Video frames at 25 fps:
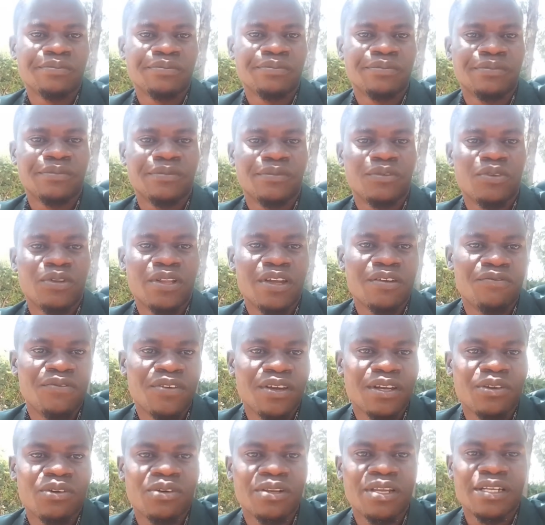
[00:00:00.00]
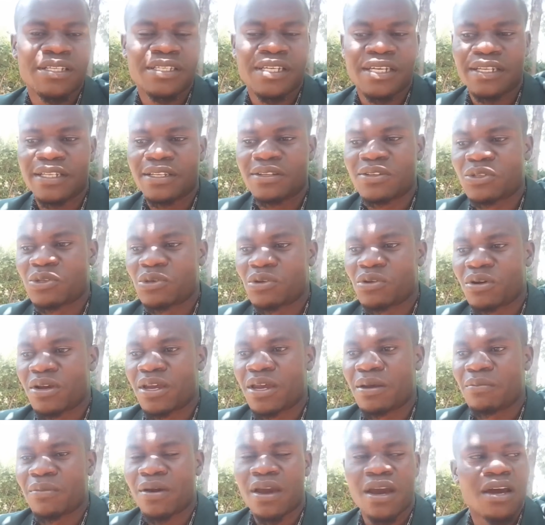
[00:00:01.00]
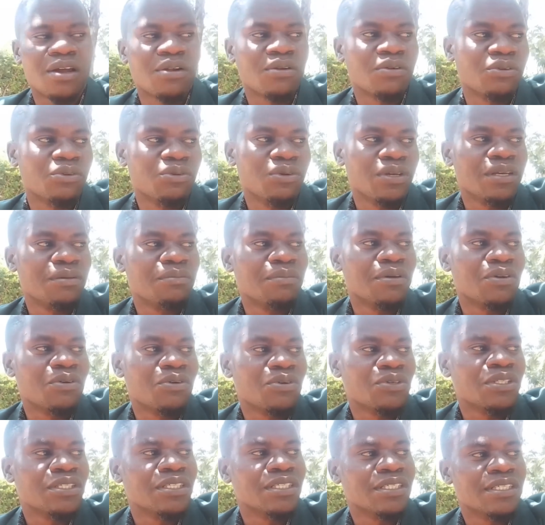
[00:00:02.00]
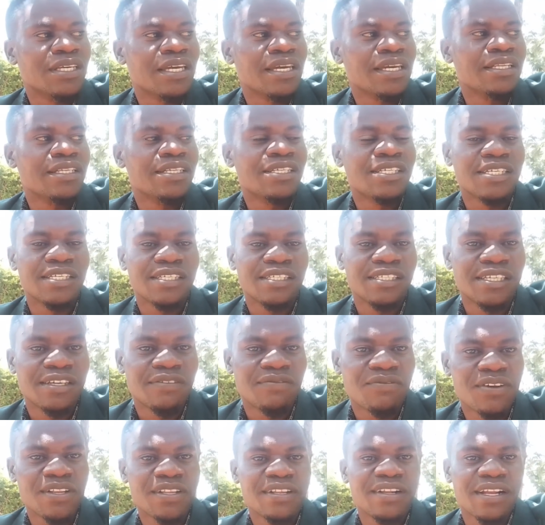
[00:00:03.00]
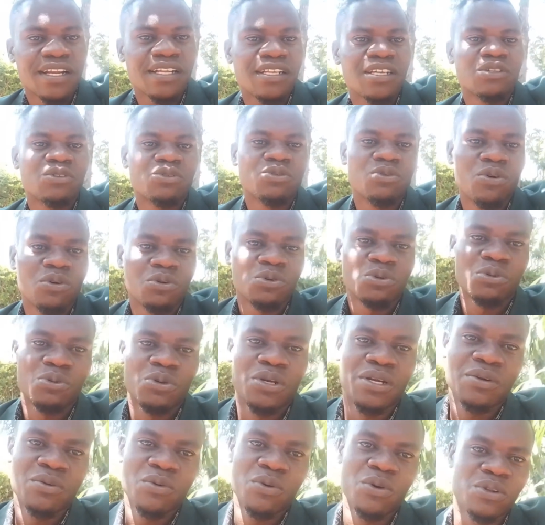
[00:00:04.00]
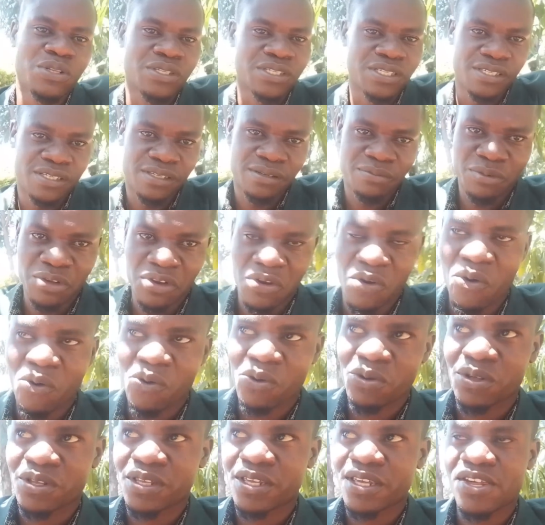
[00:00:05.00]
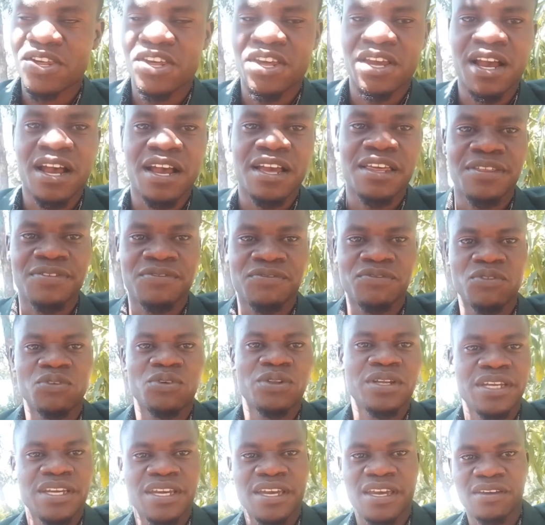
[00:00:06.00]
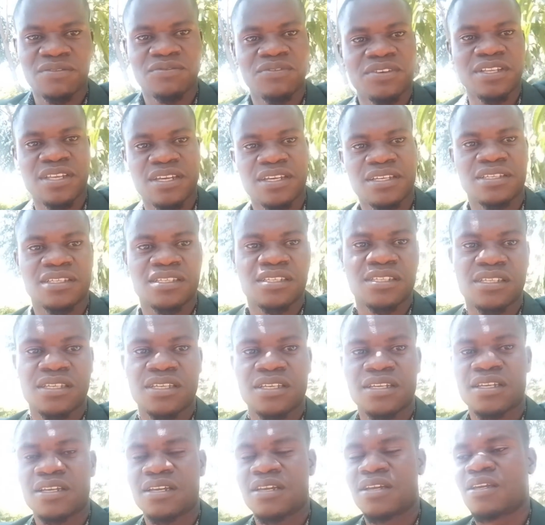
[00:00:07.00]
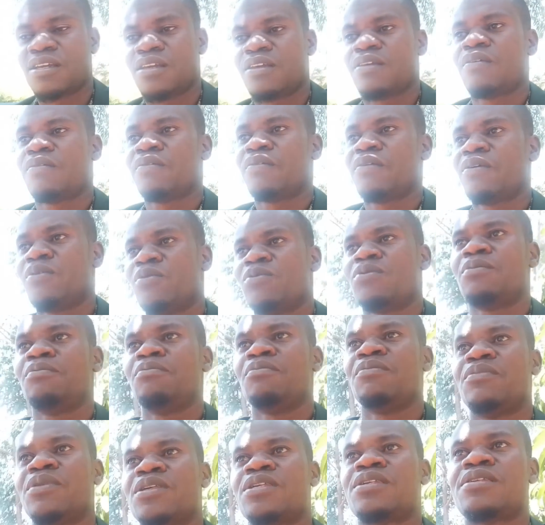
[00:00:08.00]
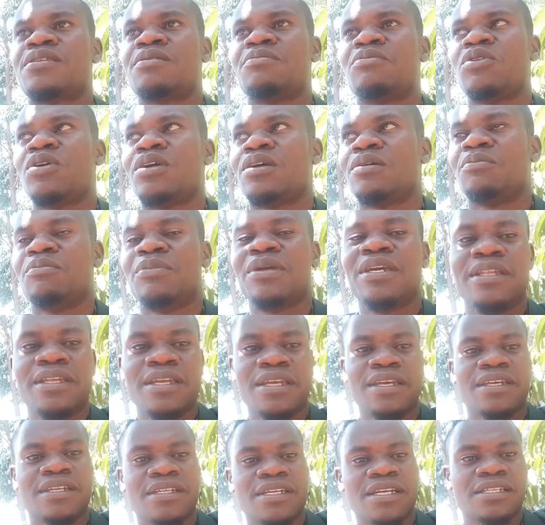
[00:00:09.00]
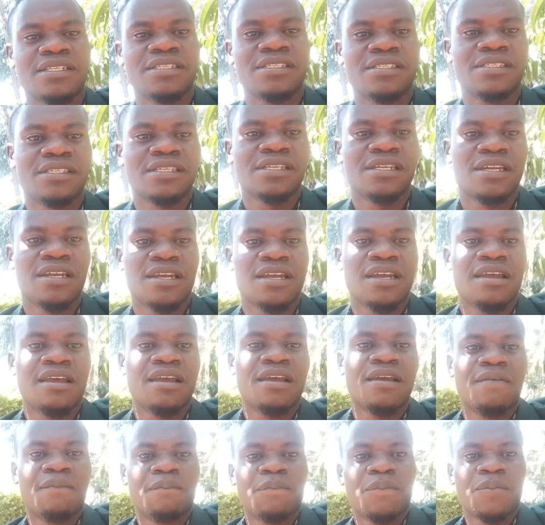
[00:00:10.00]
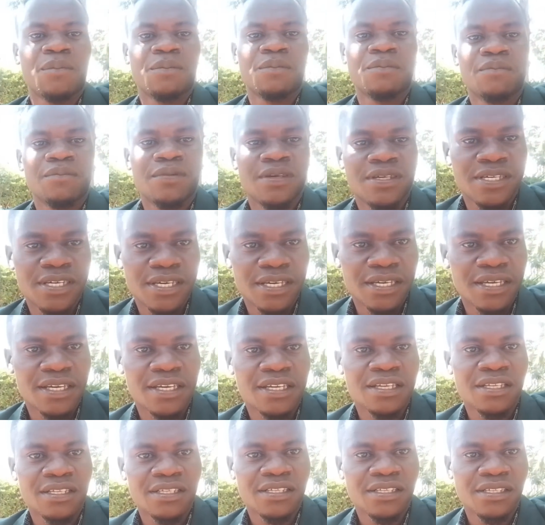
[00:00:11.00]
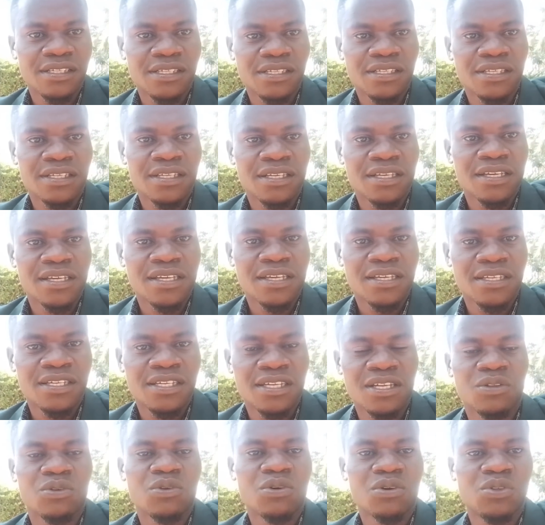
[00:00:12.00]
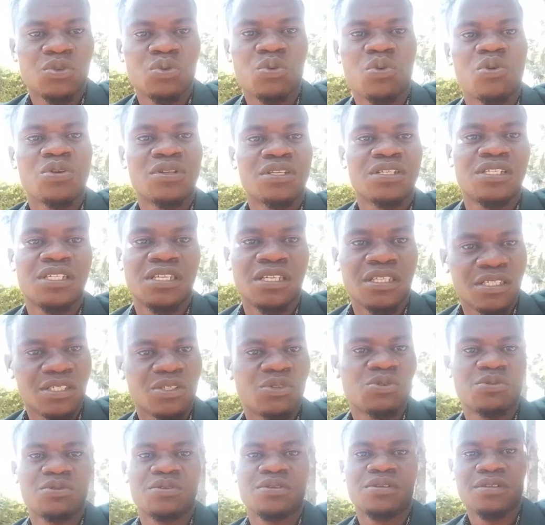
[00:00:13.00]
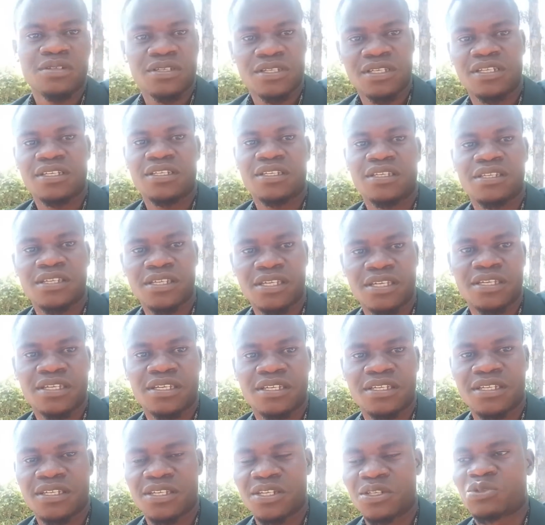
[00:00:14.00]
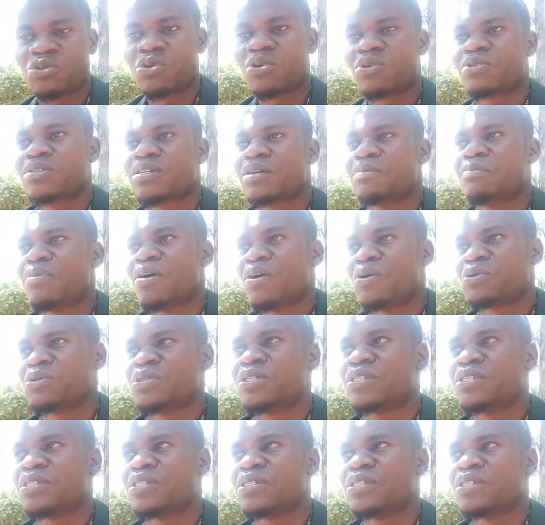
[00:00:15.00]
the video that I saw Mkaro doing, because she said she's even ready to go to the court because she has fully evidence. Meaning that she knows what she talked about.